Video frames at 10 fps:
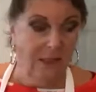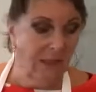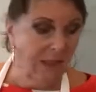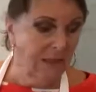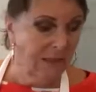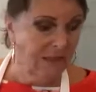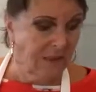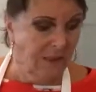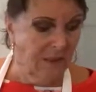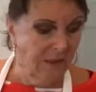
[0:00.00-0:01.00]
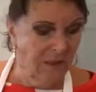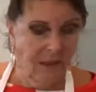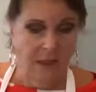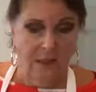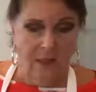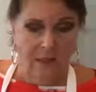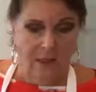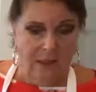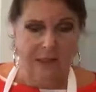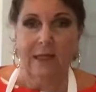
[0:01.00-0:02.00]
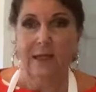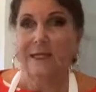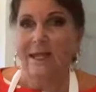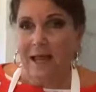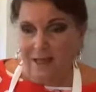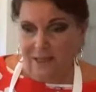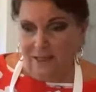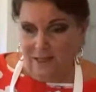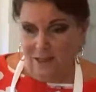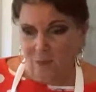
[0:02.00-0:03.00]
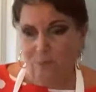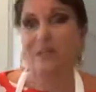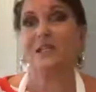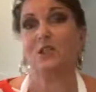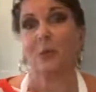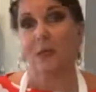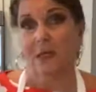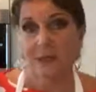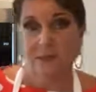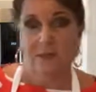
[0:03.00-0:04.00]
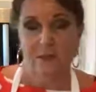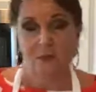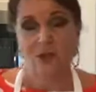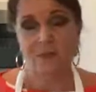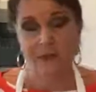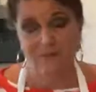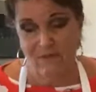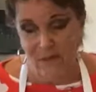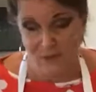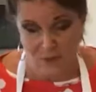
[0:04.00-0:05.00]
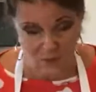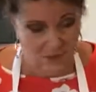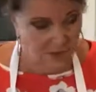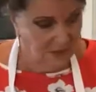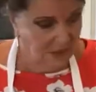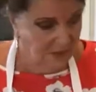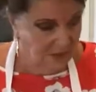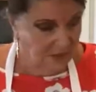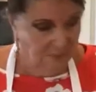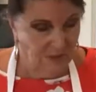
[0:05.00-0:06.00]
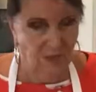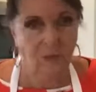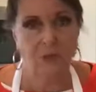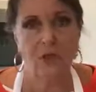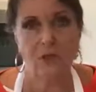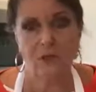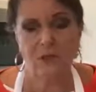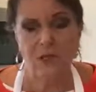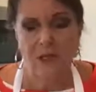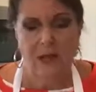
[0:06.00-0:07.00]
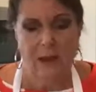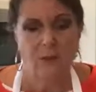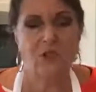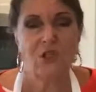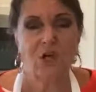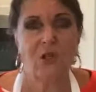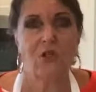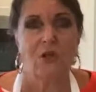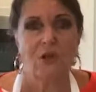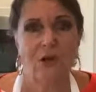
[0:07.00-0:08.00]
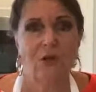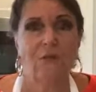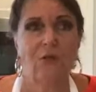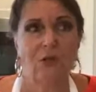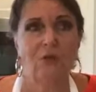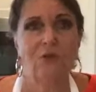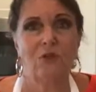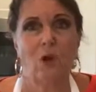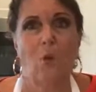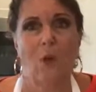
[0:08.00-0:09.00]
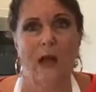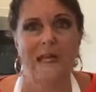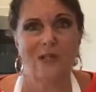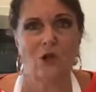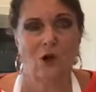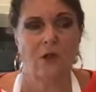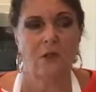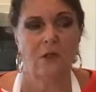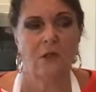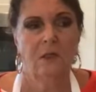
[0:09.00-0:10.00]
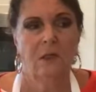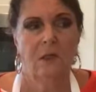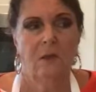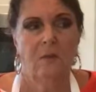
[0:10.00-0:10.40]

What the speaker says: It's Ghirardelli bittersweet, which is my favorite. But you can use, I would suggest you don't use white chocolate